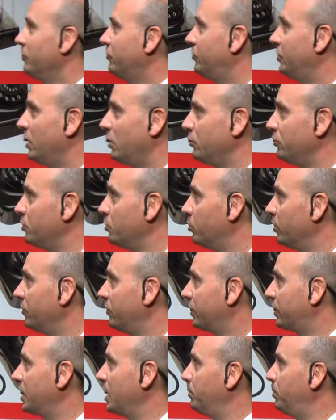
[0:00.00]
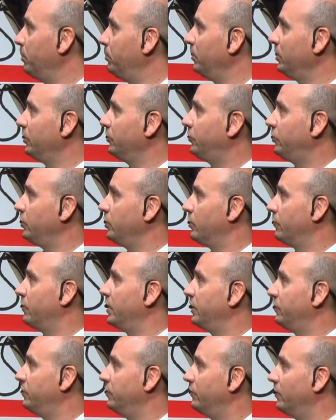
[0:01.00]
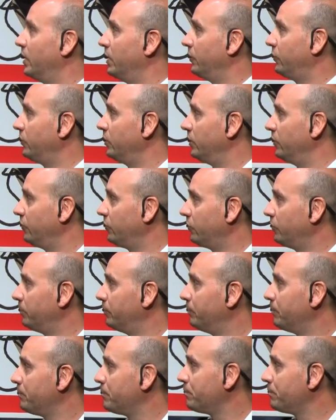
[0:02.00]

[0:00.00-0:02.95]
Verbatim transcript: tell you what the capability of that device is.